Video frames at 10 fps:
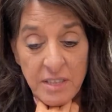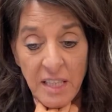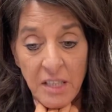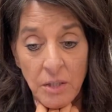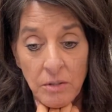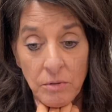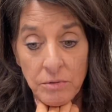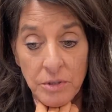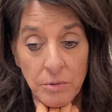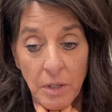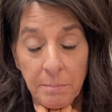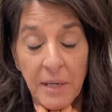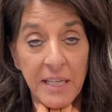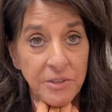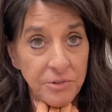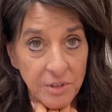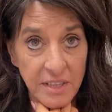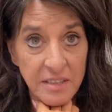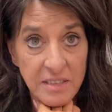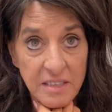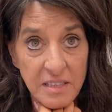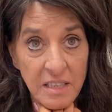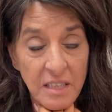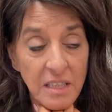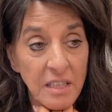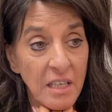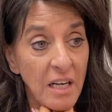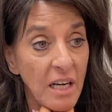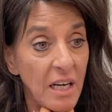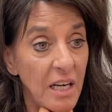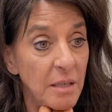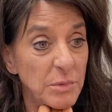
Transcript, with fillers: Thank you to our patrons, um,